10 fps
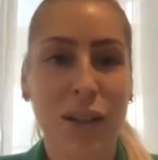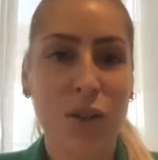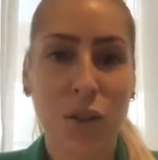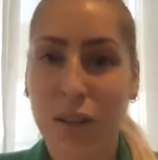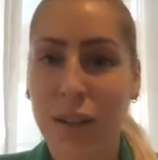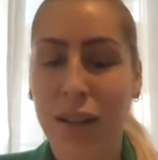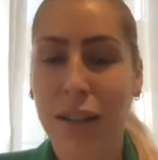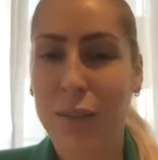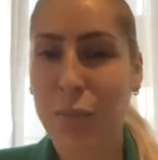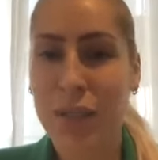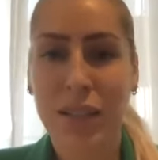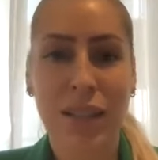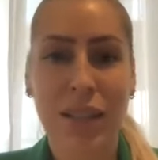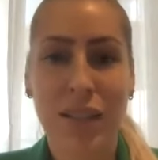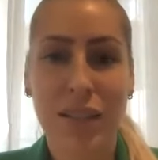chocolate,
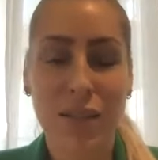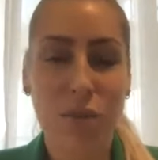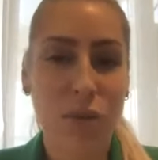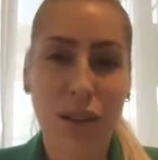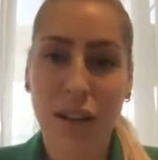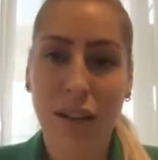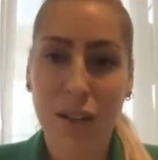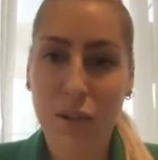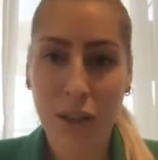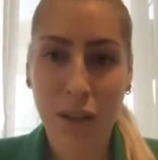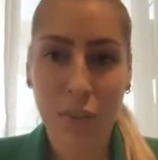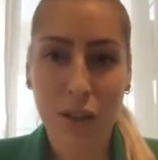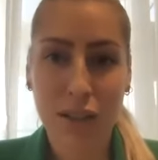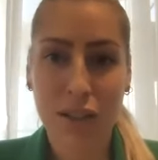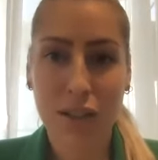biscuits, Nutella, you name
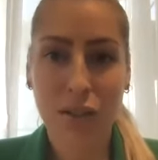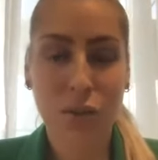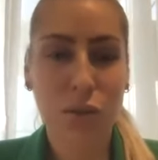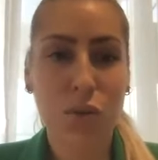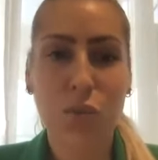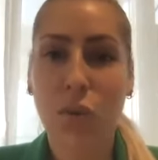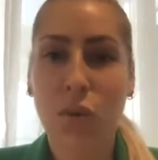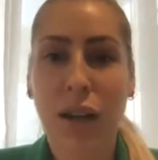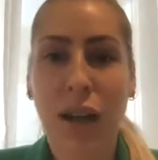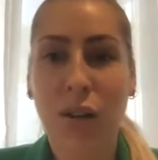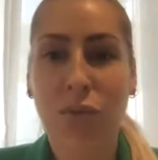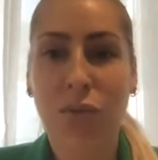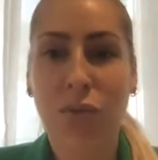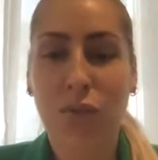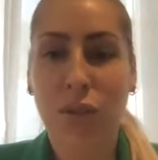it, you know, you won't have
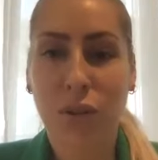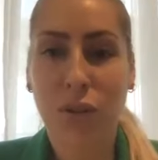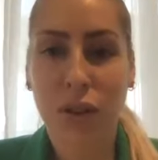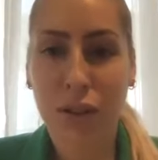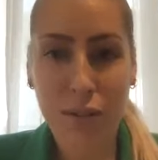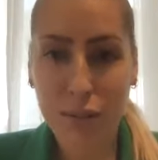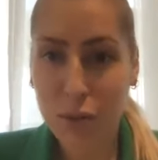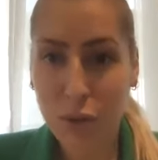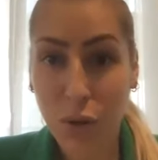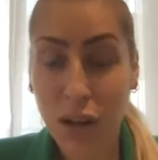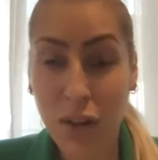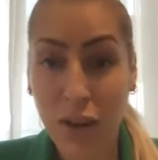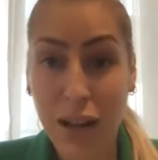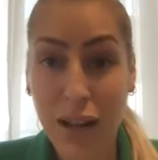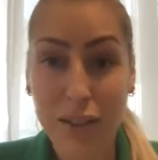
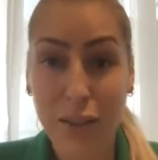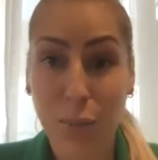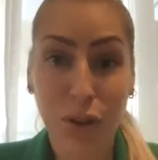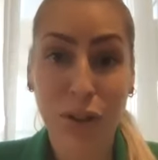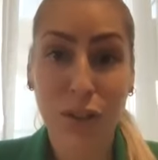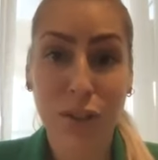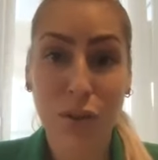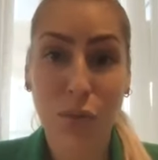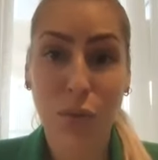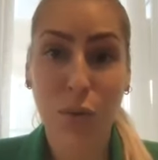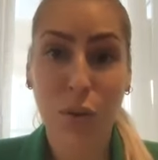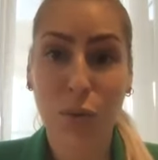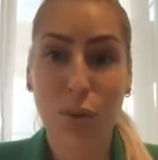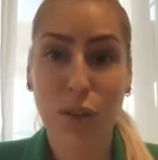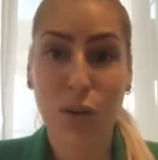a healthy body, and you won't
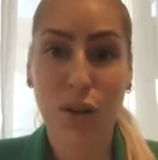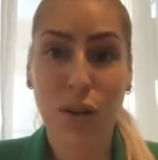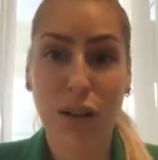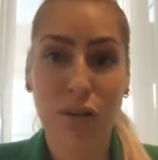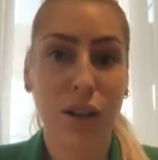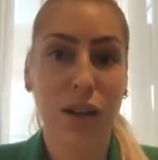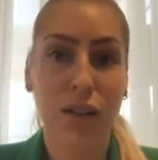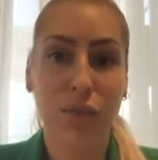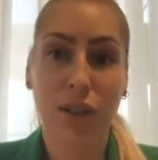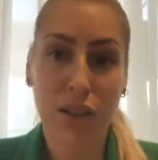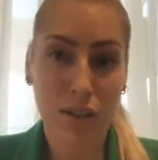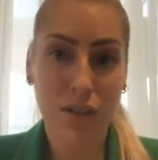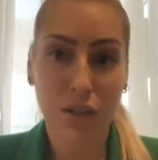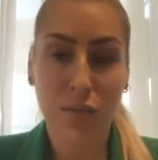probably look attractive as